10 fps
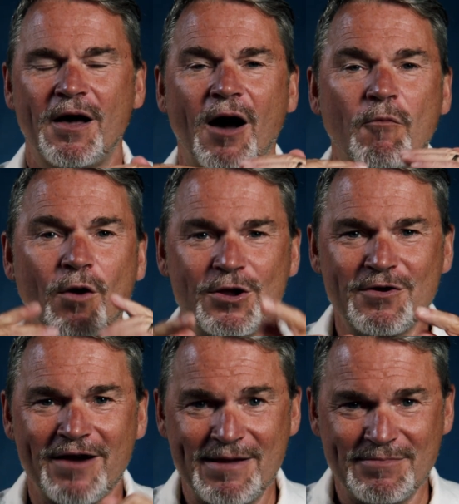And what
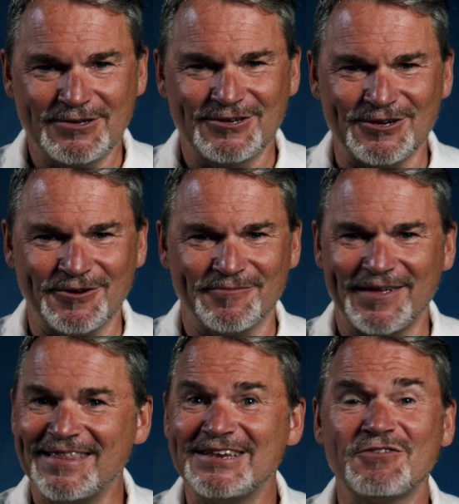you're aiming to do,
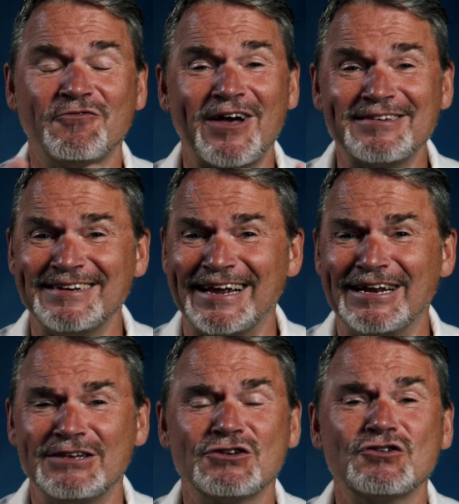and this is fascinating,
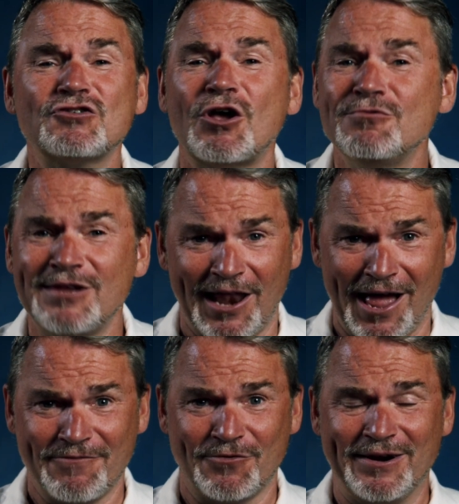it's so
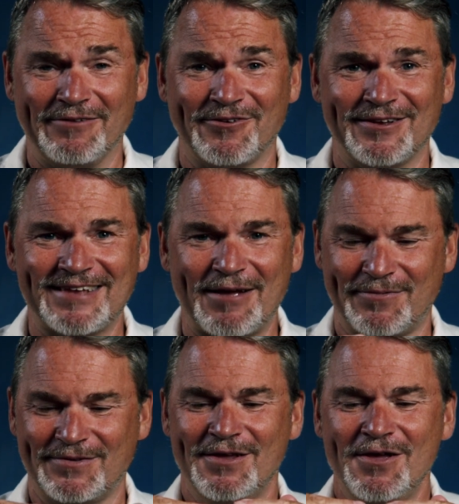delightful when it first
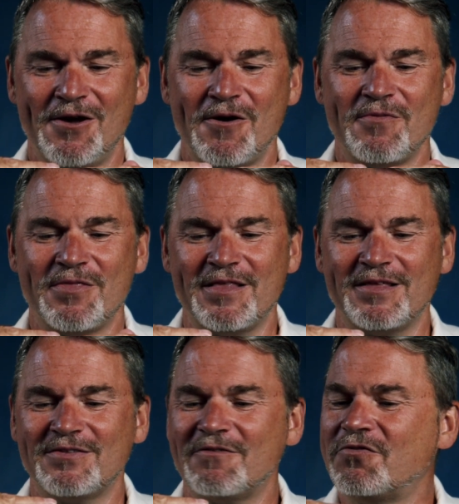happens.
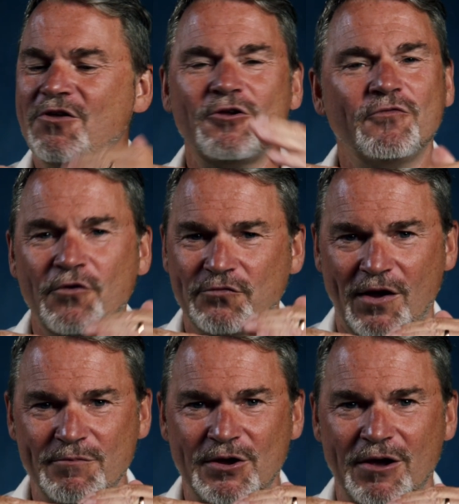The third or fourth
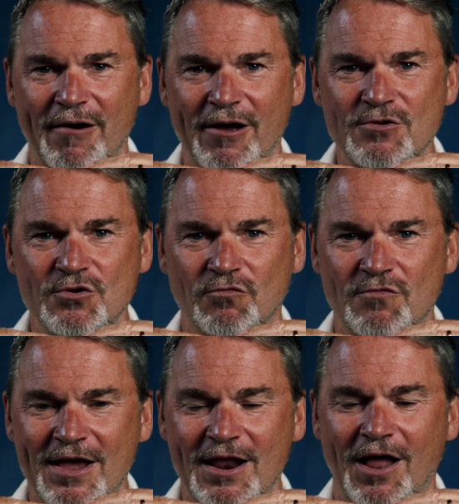time you go out, you'll
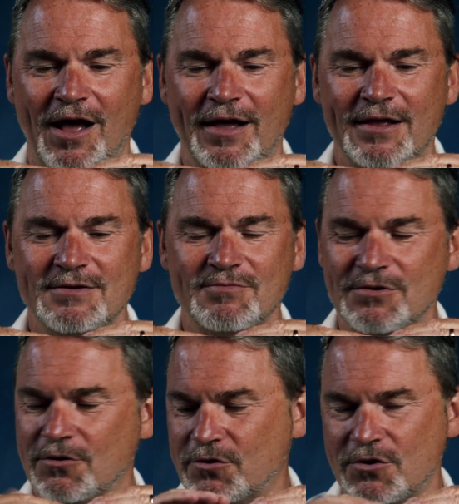realize, when
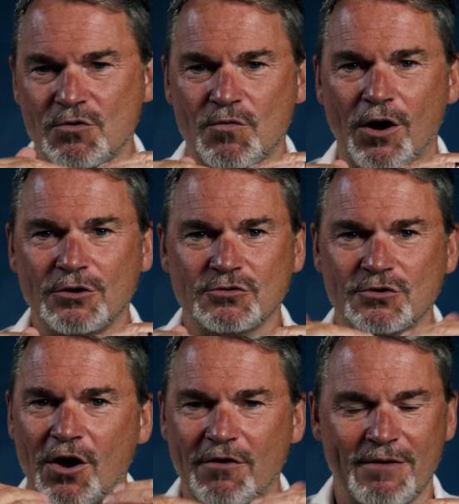you look at your watch or
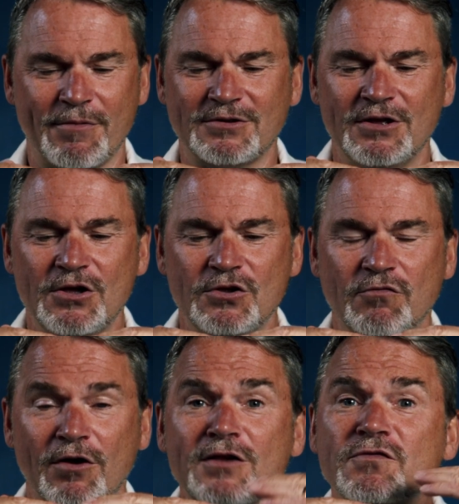your heart rate monitor, you
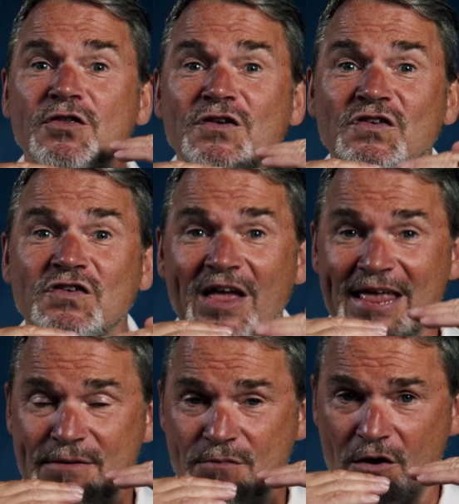realize for the
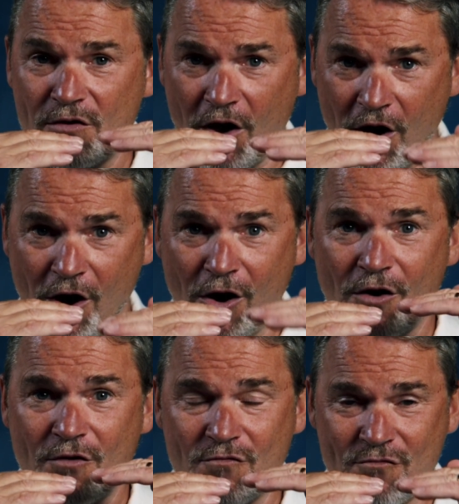same heart
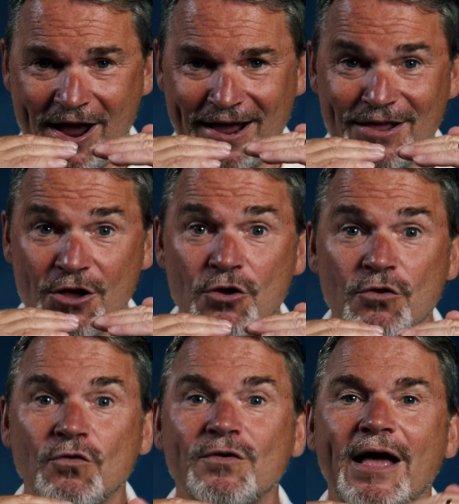rate,
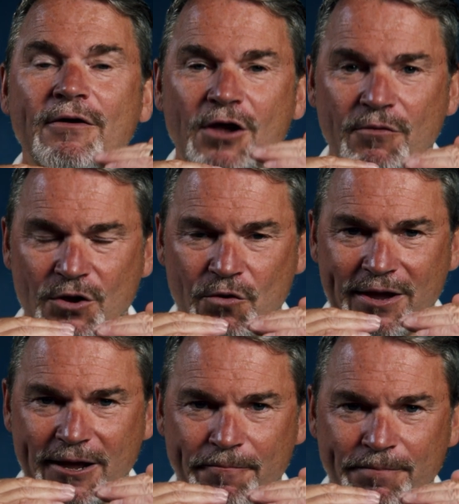you're now going quicker.